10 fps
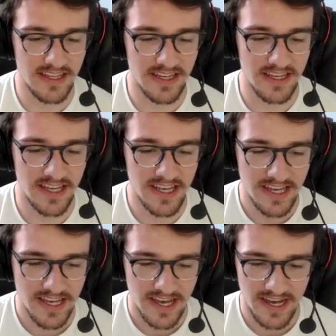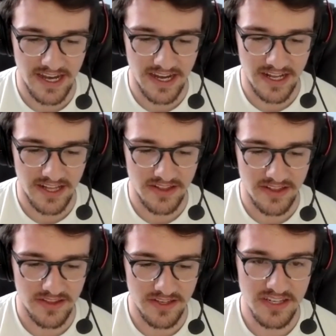
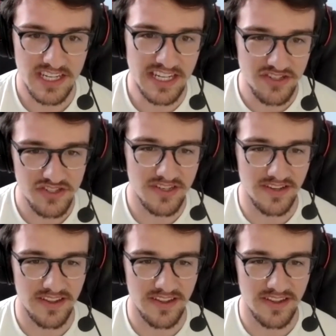the niche